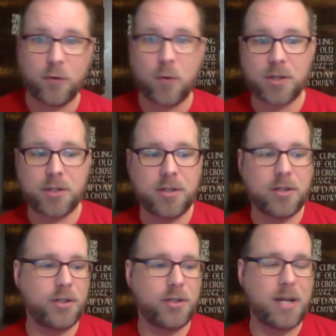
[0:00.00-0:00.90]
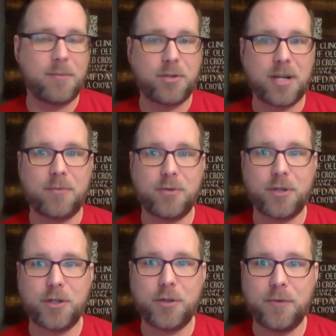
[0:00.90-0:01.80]
questions on James chapter
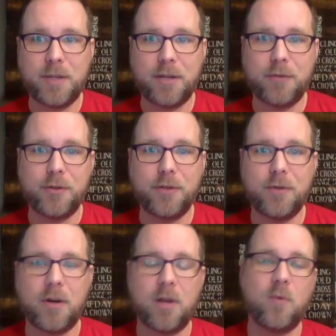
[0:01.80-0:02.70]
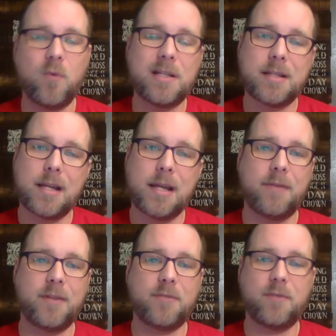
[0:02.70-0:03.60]
2 that are due on Wednesday of this